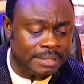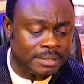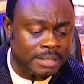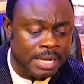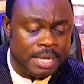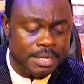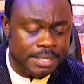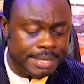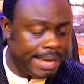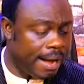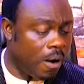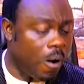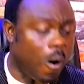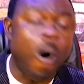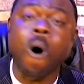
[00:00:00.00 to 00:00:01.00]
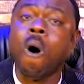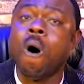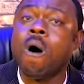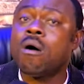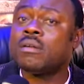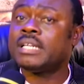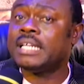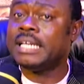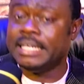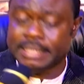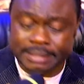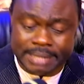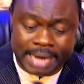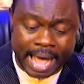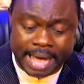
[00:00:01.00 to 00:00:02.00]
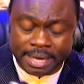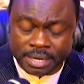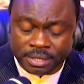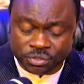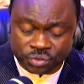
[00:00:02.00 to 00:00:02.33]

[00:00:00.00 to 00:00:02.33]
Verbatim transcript: They are all in his hands,